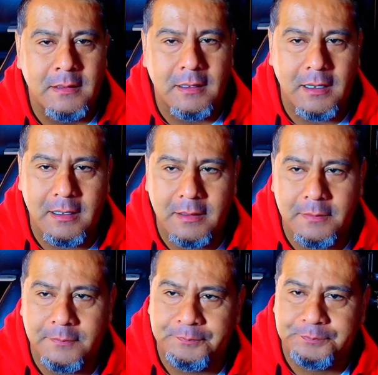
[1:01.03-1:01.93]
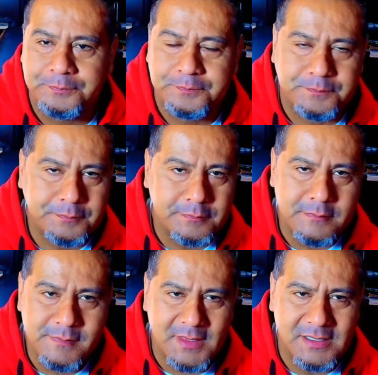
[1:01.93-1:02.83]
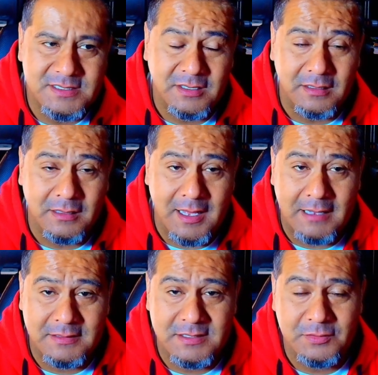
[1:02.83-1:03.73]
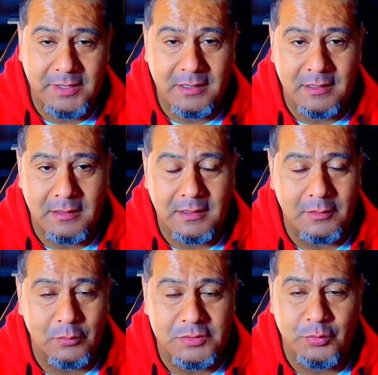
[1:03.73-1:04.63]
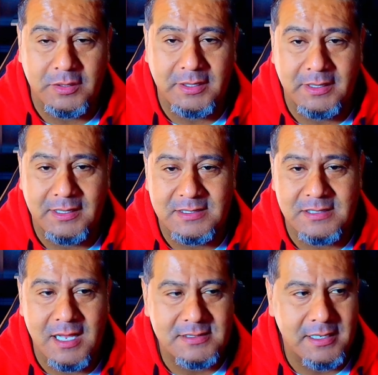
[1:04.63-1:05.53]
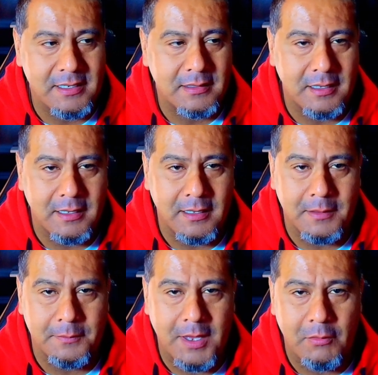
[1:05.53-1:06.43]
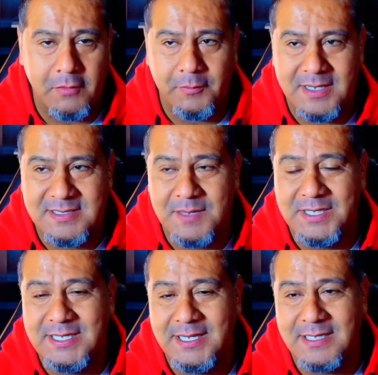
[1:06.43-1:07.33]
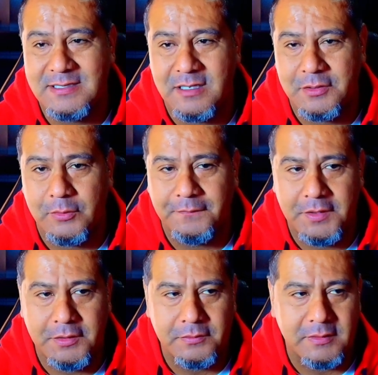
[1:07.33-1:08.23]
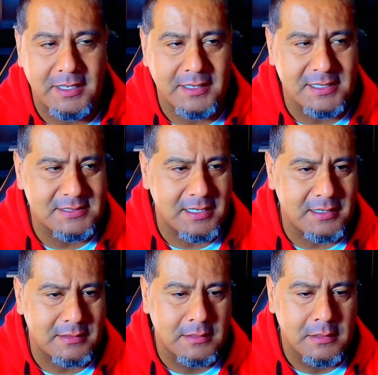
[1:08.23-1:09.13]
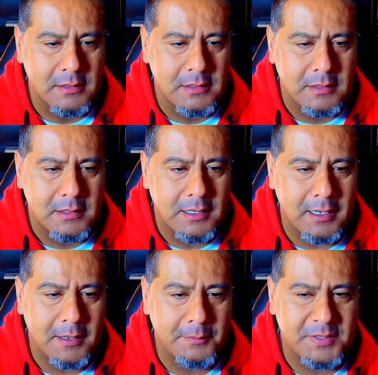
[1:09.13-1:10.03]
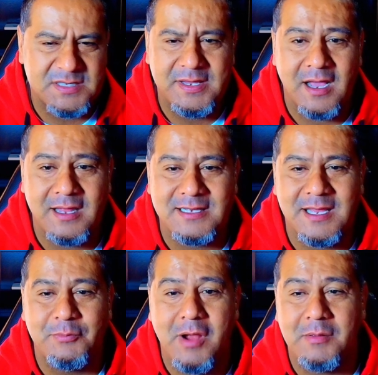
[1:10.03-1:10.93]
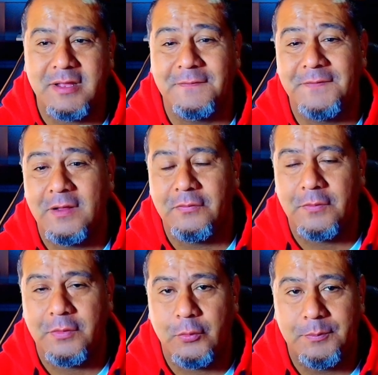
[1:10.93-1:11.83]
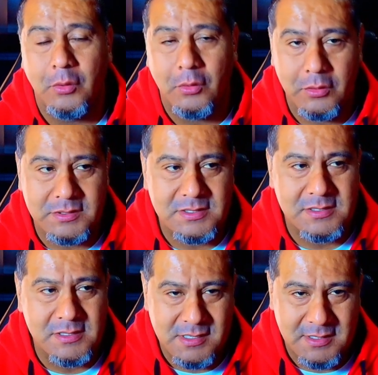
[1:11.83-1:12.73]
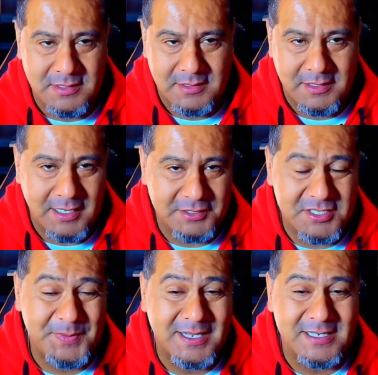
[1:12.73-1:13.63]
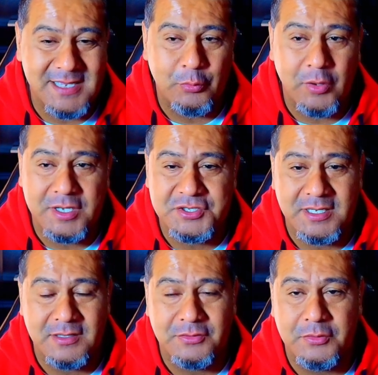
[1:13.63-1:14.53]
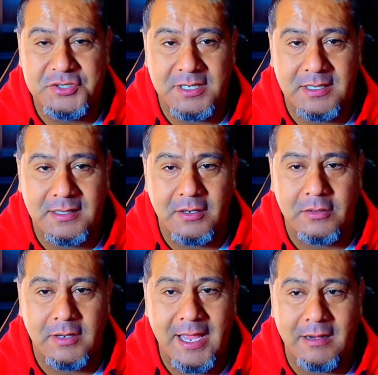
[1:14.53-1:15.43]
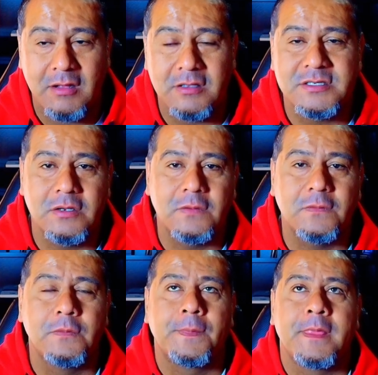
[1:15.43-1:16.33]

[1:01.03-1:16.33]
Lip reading: It stuck a lot out this week. It was really exhausting. However, my CPTS is under review, like I said. But to be honest, I'm probably going to fail for the report just because I rushed it and threw shit in there. And also,